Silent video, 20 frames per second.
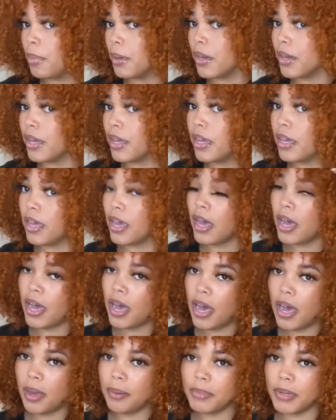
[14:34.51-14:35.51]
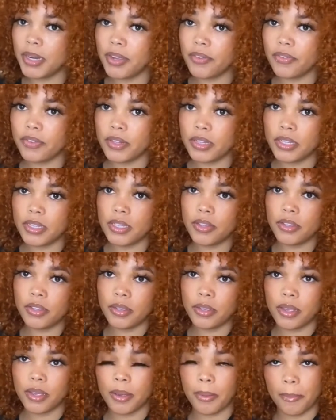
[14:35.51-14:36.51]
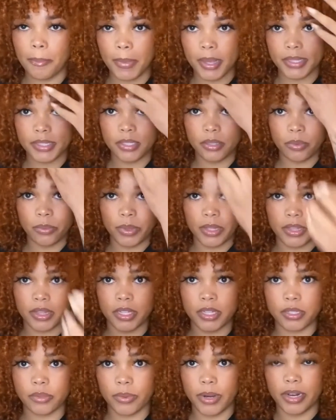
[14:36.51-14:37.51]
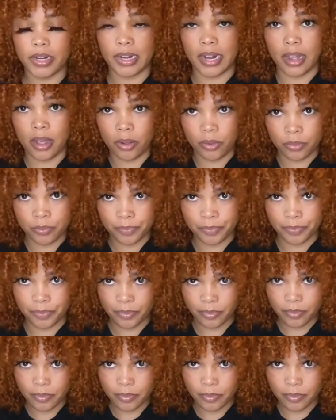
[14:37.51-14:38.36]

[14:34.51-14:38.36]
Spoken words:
but I'm definitely messing with this right now.